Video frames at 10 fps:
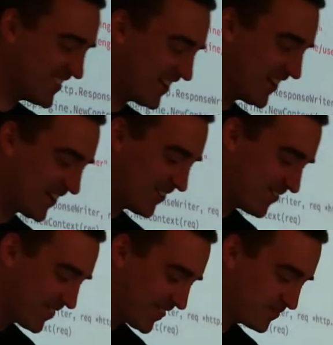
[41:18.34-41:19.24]
Um,
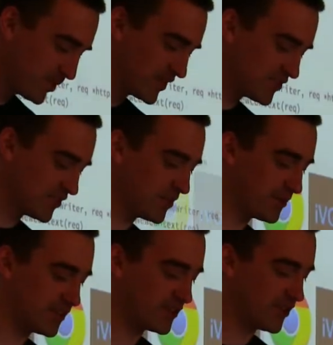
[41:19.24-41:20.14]
but let's just see
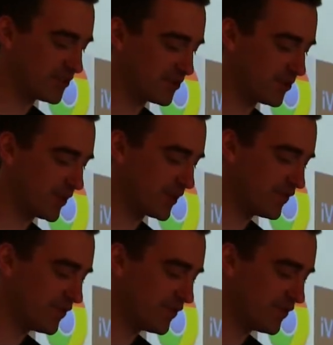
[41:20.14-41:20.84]
what this does real quick.